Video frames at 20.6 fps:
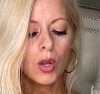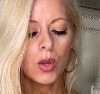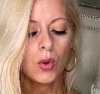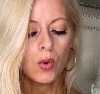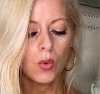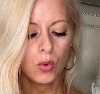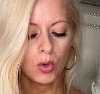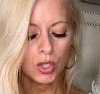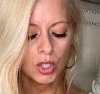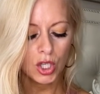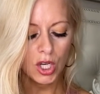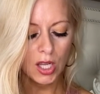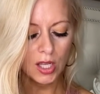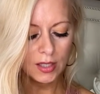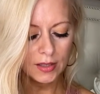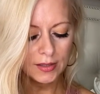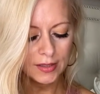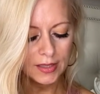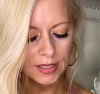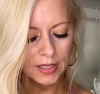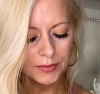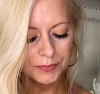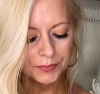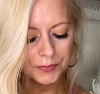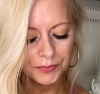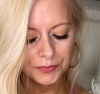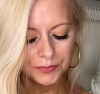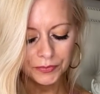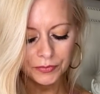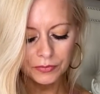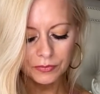Gorgeous.
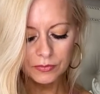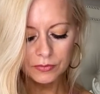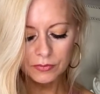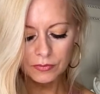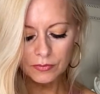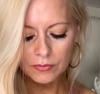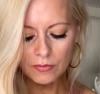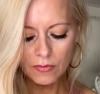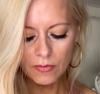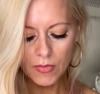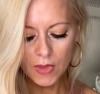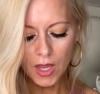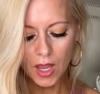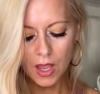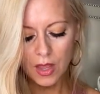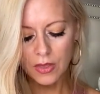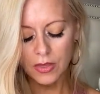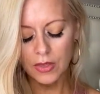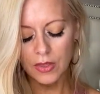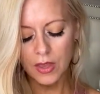And